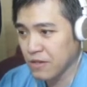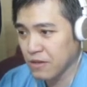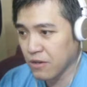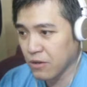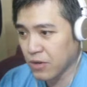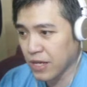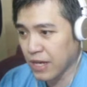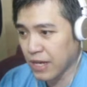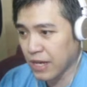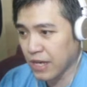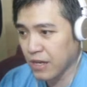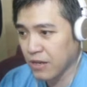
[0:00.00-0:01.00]

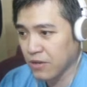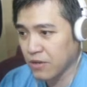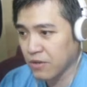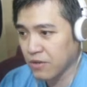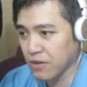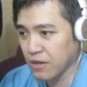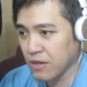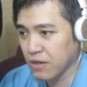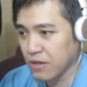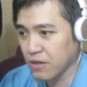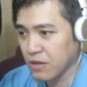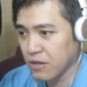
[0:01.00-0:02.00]
Okay, cool.
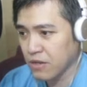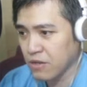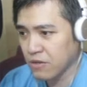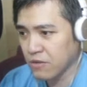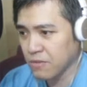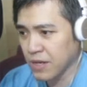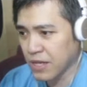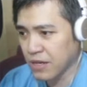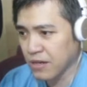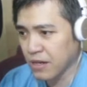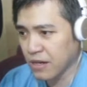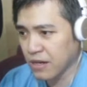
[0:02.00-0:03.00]
Oh my
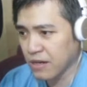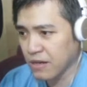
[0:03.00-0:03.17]
god.